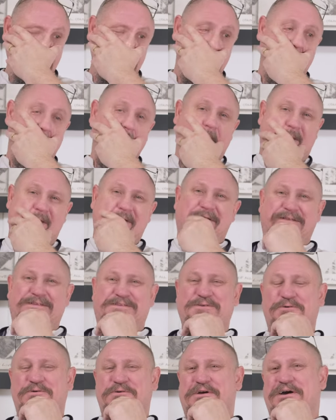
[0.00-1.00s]
we are going to
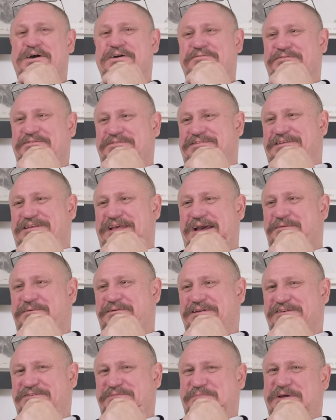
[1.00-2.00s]
talk over
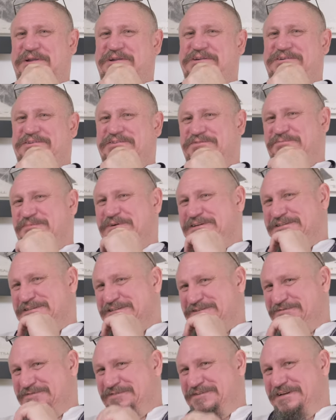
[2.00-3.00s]
capital expenditures
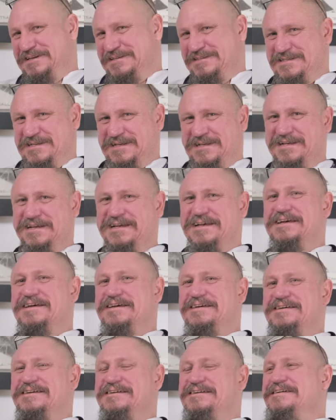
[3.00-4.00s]
budgets for next year.
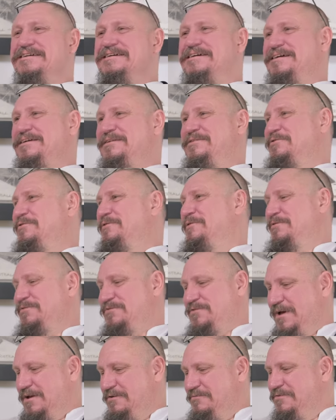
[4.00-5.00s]
He thought he was
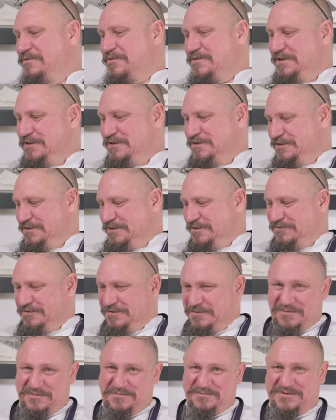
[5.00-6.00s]
done with kitchen equipment,